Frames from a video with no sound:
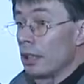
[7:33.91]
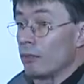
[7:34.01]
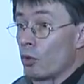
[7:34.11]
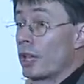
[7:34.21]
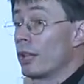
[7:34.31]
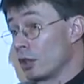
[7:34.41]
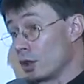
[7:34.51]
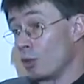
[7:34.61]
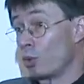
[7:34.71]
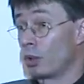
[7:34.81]
what I
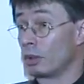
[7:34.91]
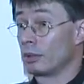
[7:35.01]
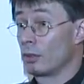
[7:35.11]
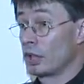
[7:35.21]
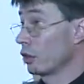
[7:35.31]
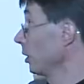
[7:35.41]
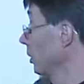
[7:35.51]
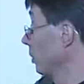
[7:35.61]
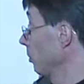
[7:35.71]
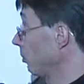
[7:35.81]
understood were the
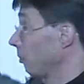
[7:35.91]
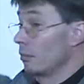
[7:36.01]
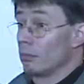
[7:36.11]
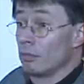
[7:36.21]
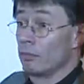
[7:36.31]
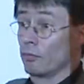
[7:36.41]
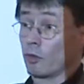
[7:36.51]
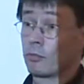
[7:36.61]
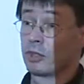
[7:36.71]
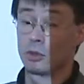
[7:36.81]
questions
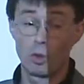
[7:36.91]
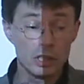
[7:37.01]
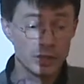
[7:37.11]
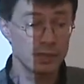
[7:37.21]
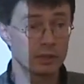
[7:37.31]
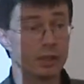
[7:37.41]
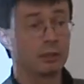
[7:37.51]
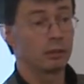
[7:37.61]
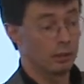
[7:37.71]
from the early testing.